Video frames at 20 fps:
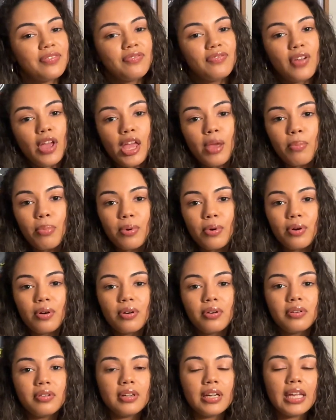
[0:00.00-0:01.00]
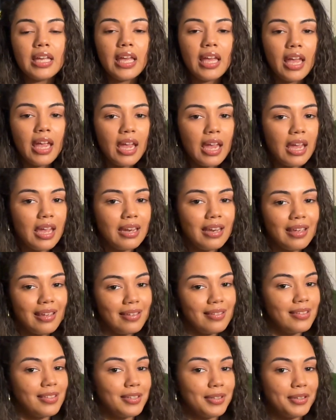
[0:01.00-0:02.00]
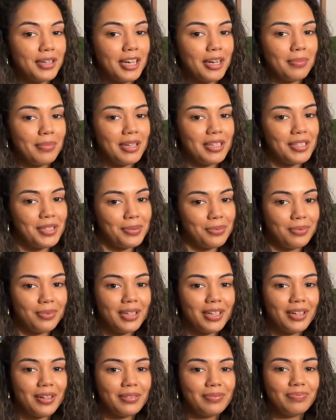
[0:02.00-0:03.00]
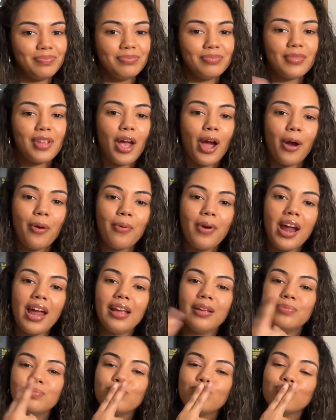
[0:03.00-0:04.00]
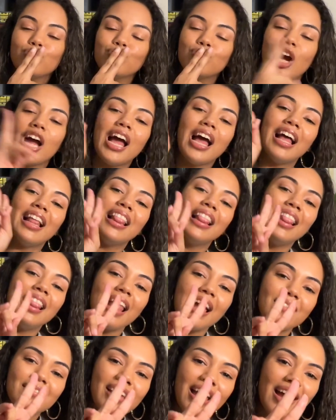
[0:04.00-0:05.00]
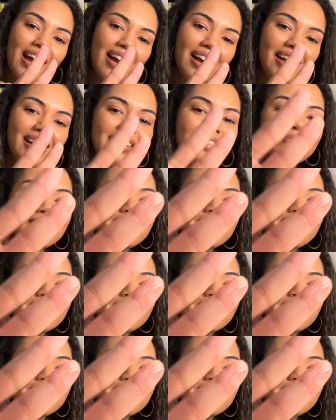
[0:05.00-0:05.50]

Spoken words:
Fable, and Instagram as well. All right. Love y'all.